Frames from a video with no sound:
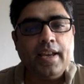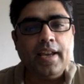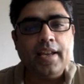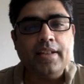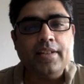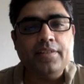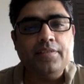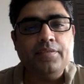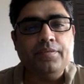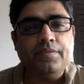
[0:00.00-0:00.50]

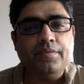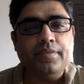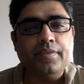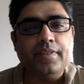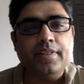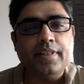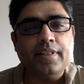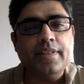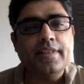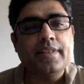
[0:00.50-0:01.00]
And
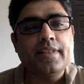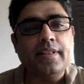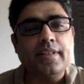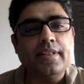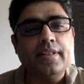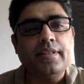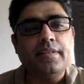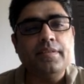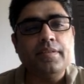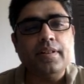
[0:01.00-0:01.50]
there are
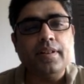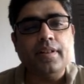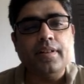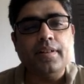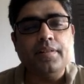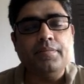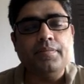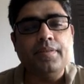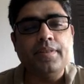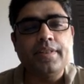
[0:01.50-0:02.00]
certain
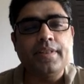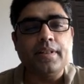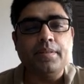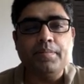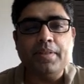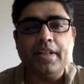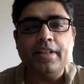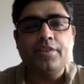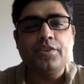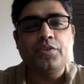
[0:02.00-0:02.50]

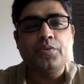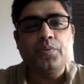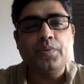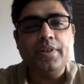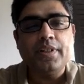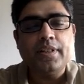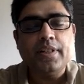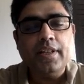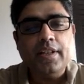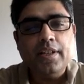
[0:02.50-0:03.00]
subheads to
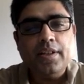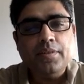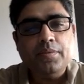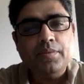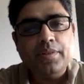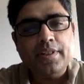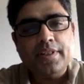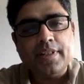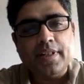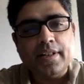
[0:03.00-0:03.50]
it
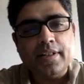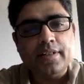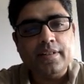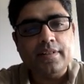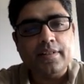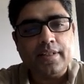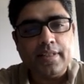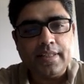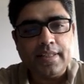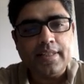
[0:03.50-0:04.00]
which are
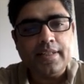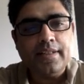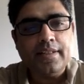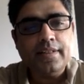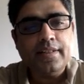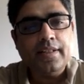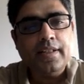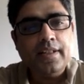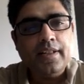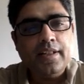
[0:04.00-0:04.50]
considered.